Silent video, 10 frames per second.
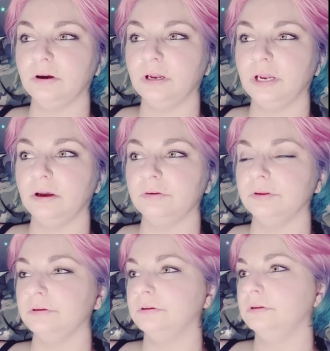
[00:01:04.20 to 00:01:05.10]
how
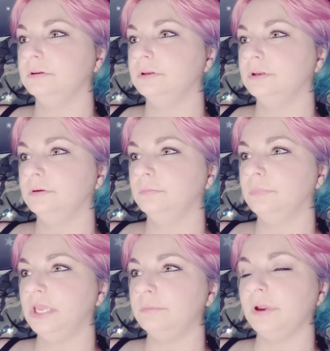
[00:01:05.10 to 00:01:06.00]
to
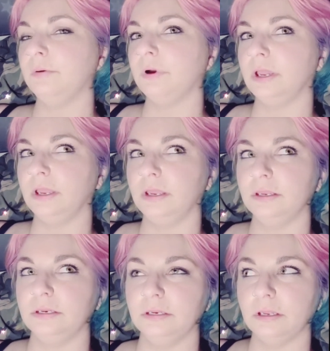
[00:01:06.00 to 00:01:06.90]
make my way
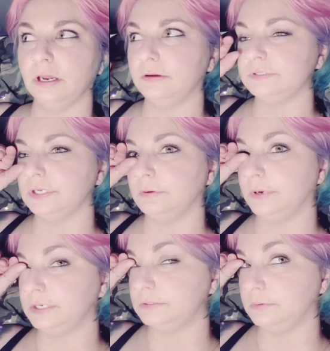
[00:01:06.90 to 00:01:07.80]
and not have to go
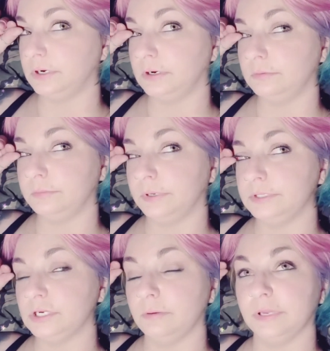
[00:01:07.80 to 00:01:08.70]
back to work when my
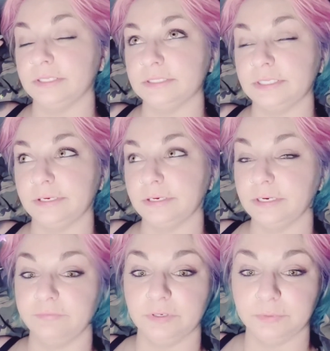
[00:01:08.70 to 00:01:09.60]
job ends here
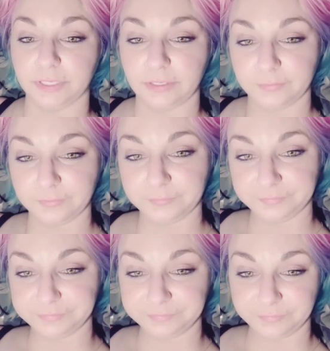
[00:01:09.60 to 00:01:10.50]
inevitably.
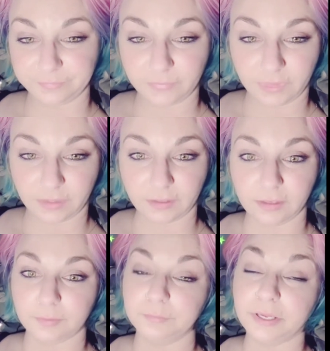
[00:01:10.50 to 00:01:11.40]

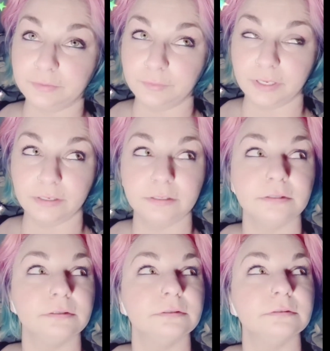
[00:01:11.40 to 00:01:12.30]
And by the way,
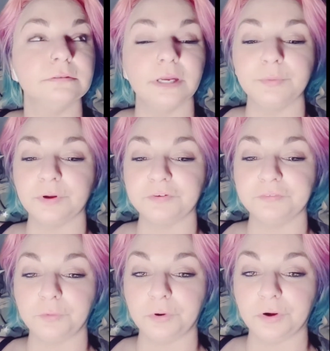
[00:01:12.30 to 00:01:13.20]
I work
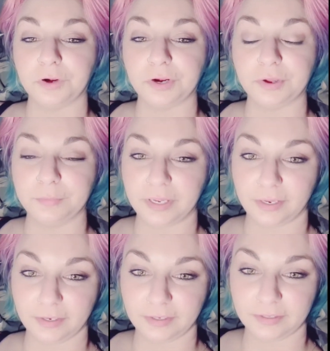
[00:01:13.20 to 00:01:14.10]
for a
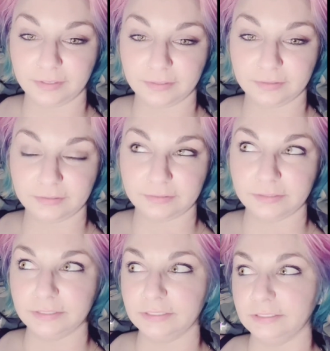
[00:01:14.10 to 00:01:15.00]
bank,
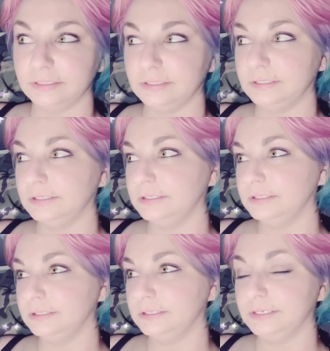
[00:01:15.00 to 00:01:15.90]
an
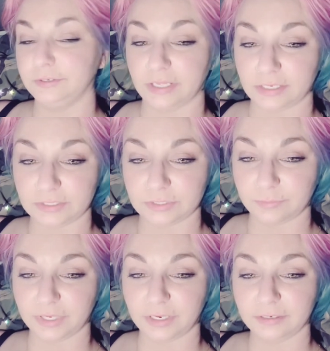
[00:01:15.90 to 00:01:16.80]
international
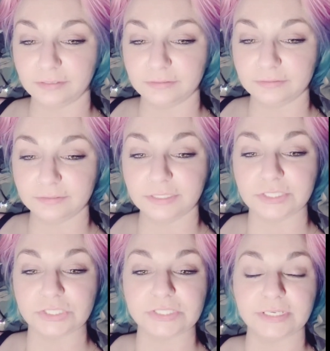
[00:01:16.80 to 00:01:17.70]
bank. Let's
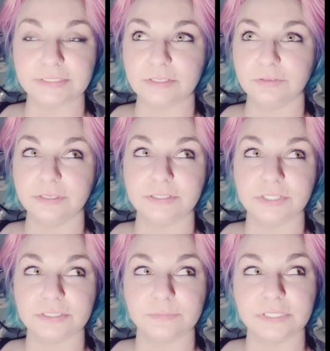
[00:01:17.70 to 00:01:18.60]
just say it's called
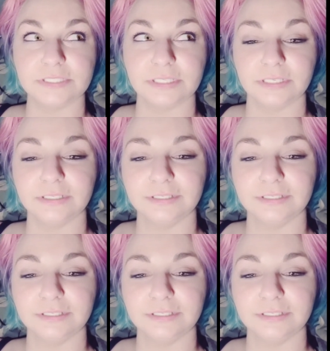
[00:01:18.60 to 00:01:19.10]
HSBC.